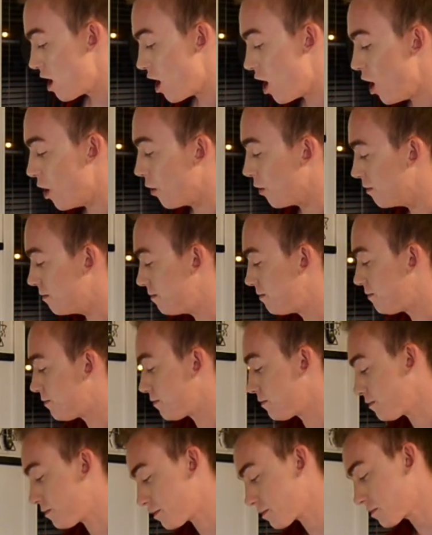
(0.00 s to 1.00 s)
Oh!
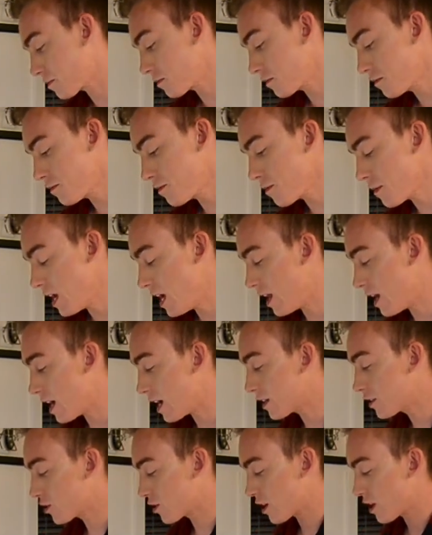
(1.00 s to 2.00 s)
And
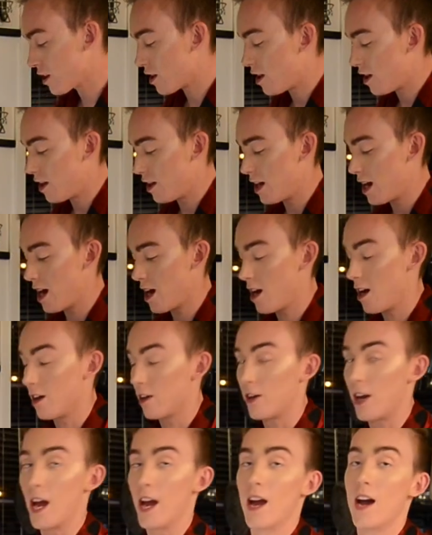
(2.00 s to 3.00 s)
actually, y'all,
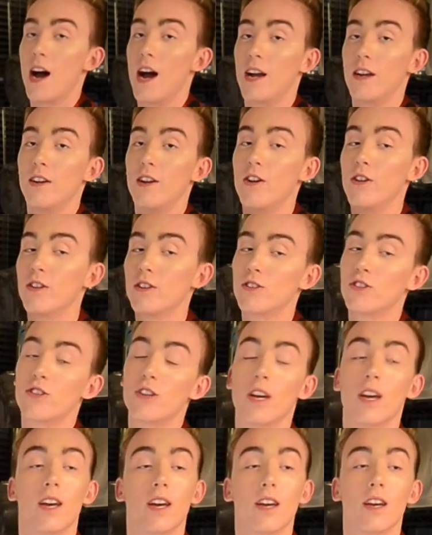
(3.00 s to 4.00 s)
okay, I know this
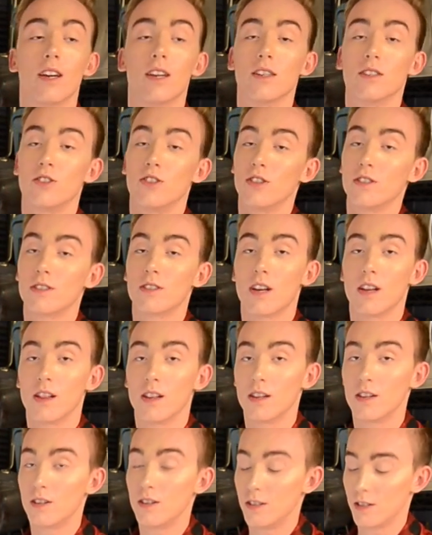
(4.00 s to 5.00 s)
shit is just a
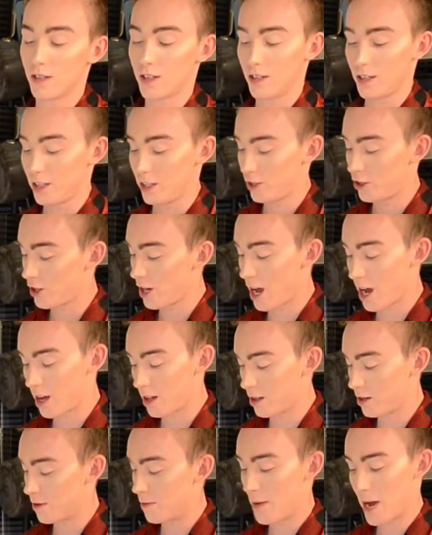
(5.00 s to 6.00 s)
little cliche,
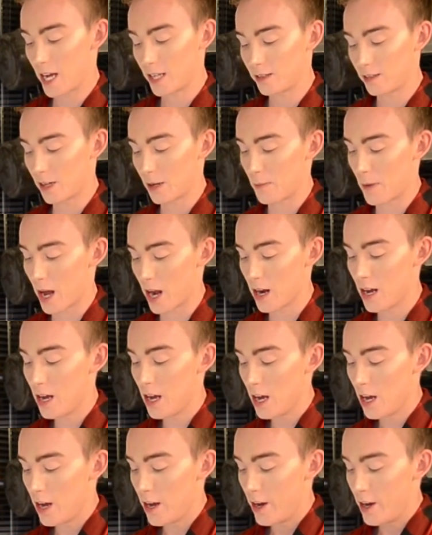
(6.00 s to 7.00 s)
a little basic, but
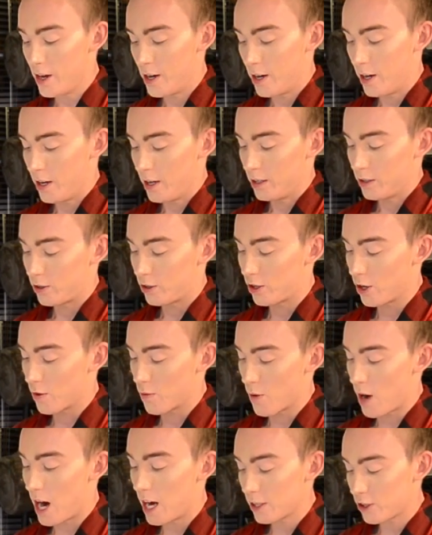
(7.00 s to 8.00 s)

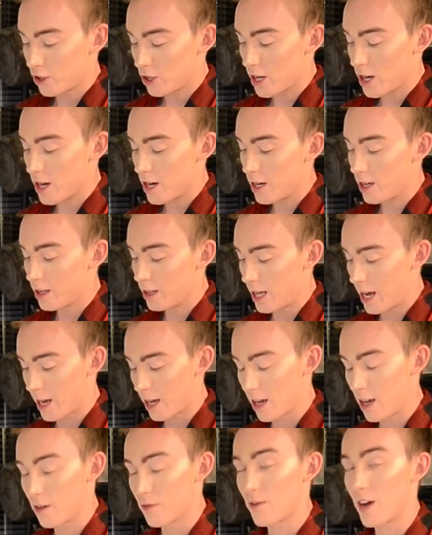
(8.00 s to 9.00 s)
sriracha,
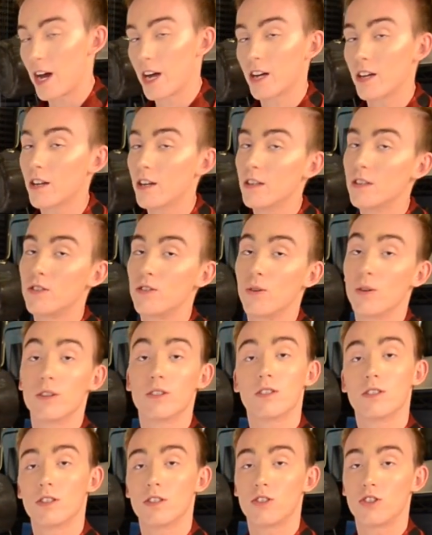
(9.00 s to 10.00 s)
like, if I could
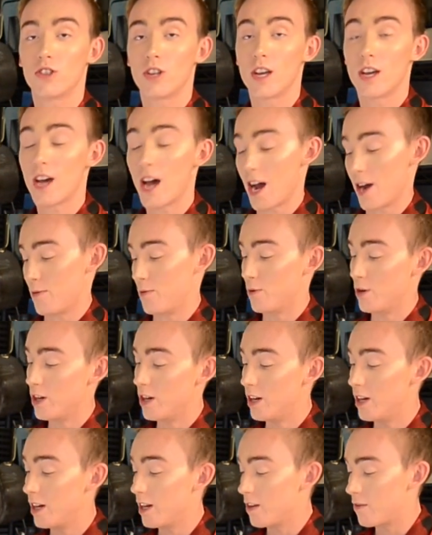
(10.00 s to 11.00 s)
endorse this shit, I
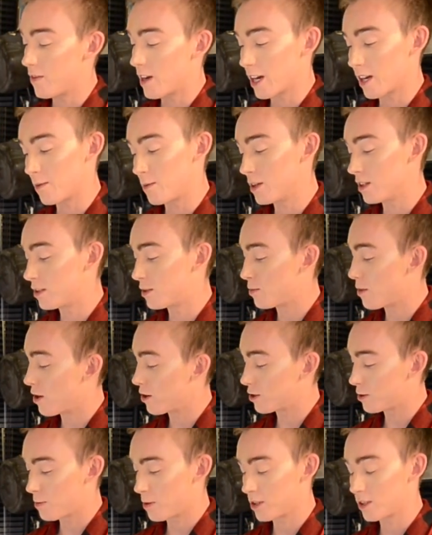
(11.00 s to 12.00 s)
would. If I could be a
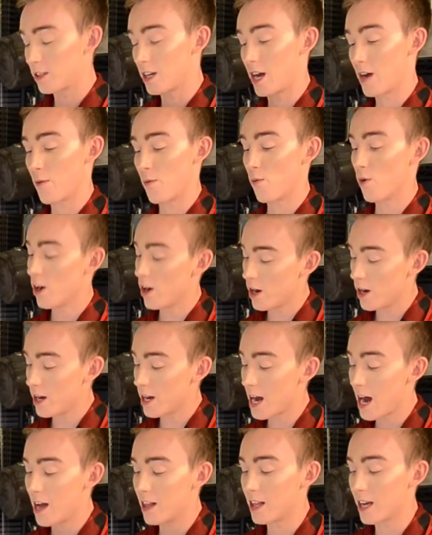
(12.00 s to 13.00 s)
spokesperson, I
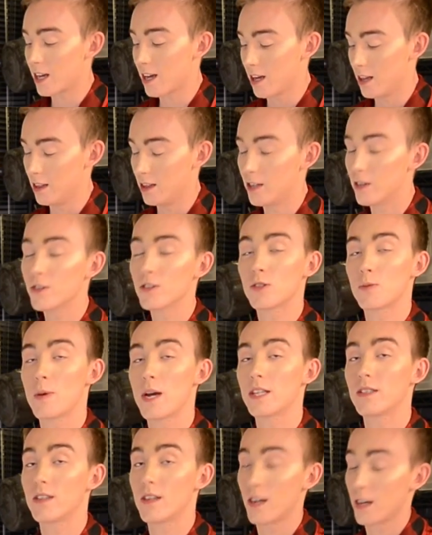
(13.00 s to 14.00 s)
would. I like a little
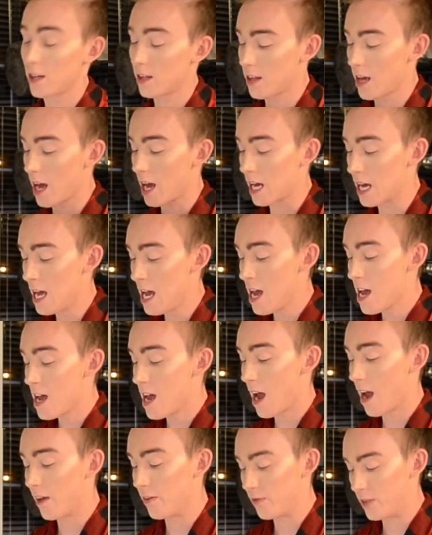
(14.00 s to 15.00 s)
spice in anything.
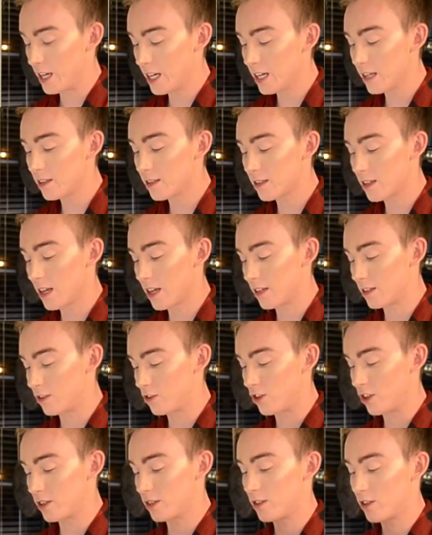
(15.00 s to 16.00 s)
And this is
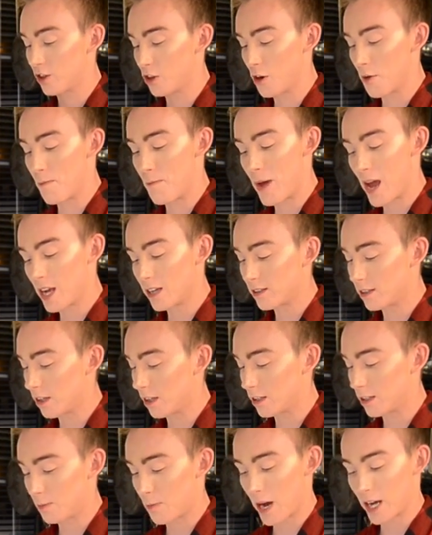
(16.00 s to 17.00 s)
just your
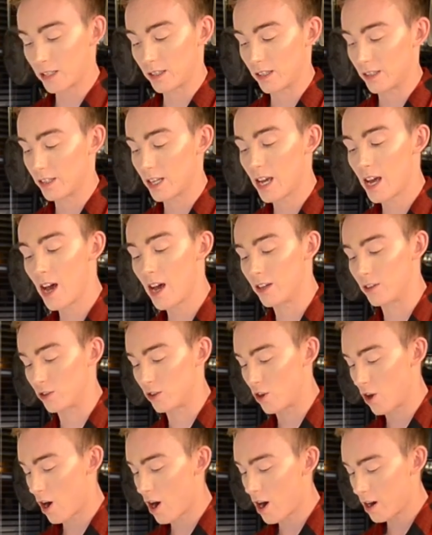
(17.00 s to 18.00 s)
basic spices. It has
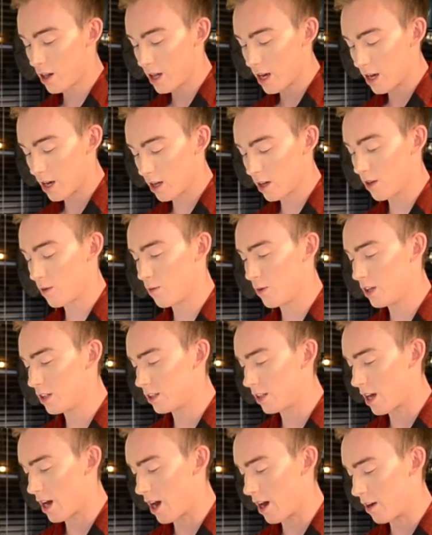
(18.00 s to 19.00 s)
garlic. What
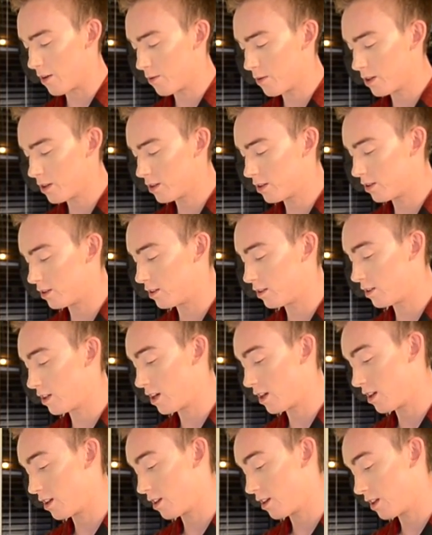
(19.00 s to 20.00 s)
does it have? Where does it
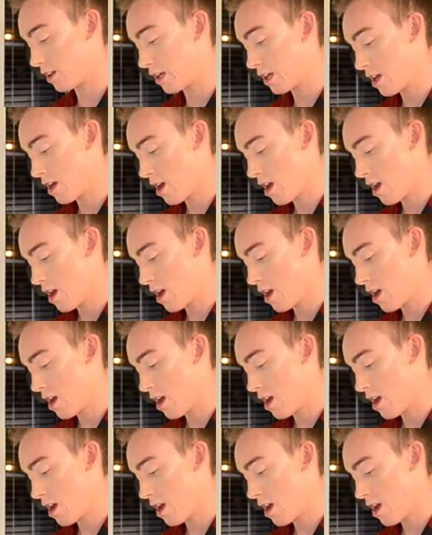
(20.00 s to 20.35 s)
say in there?